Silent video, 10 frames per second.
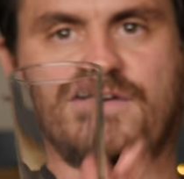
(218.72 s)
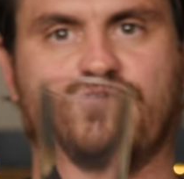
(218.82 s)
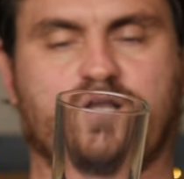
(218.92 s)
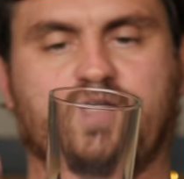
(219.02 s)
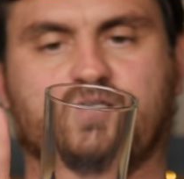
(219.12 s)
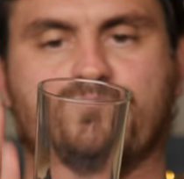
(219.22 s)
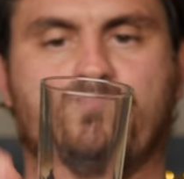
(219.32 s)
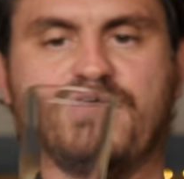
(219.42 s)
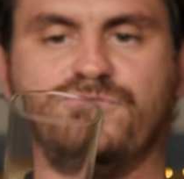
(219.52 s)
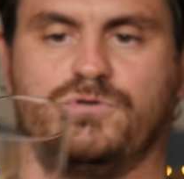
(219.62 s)
that they have like a
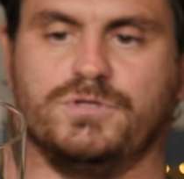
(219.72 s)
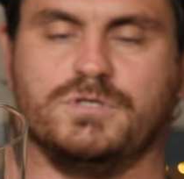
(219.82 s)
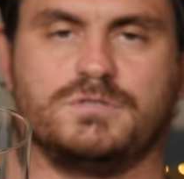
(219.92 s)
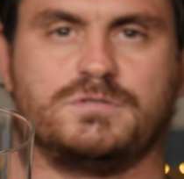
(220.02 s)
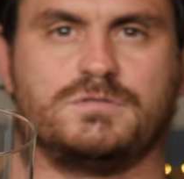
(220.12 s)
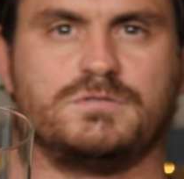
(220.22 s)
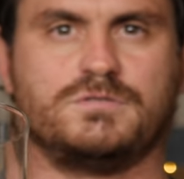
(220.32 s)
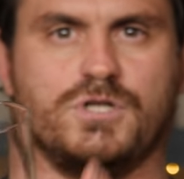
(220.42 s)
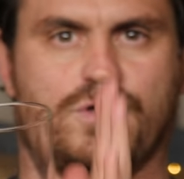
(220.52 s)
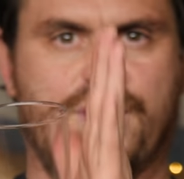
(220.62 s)
nice beveled,
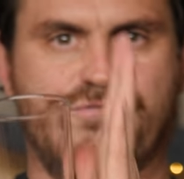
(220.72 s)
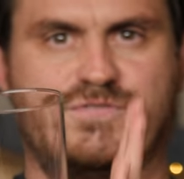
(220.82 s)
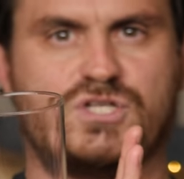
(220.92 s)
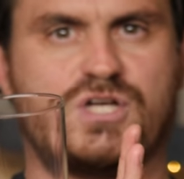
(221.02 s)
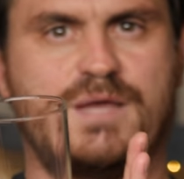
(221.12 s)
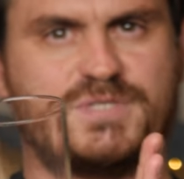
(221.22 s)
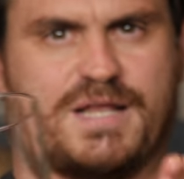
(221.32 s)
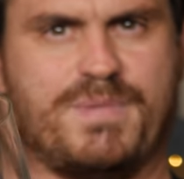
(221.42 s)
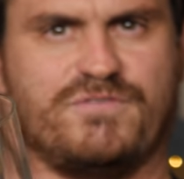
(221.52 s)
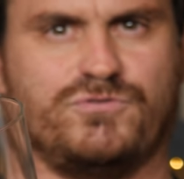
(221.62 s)
you know, that V
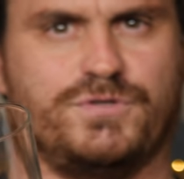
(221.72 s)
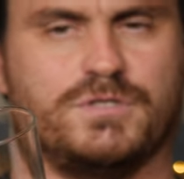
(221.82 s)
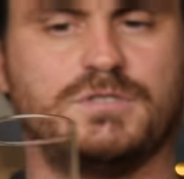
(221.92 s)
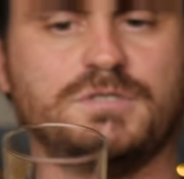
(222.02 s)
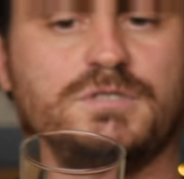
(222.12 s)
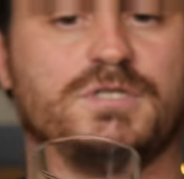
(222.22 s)
shape. Is that mm-hmm. beveled